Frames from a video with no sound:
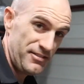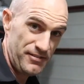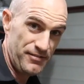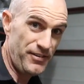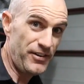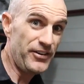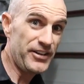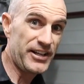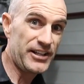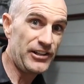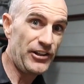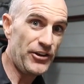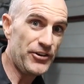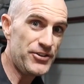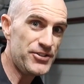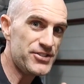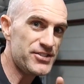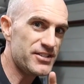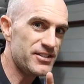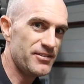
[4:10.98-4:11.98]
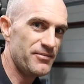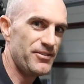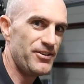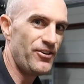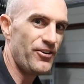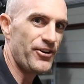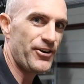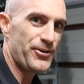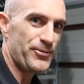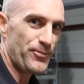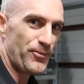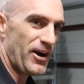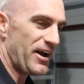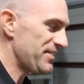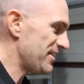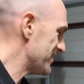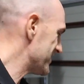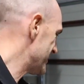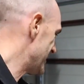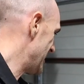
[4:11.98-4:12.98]
Very close, not
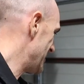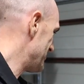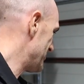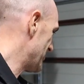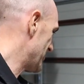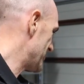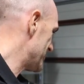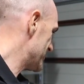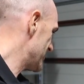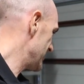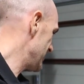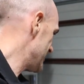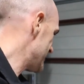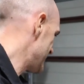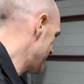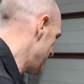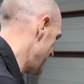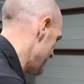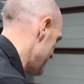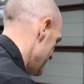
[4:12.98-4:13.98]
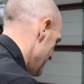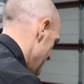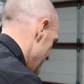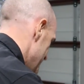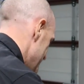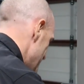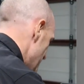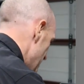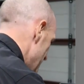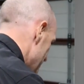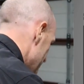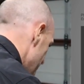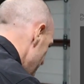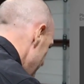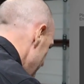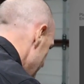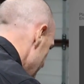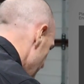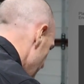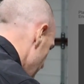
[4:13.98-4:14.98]
quite the same though. So let's hit take
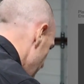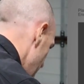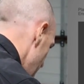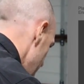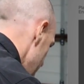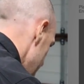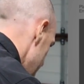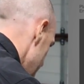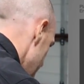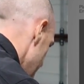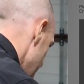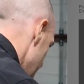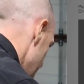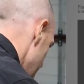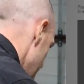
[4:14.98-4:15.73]
reading on that.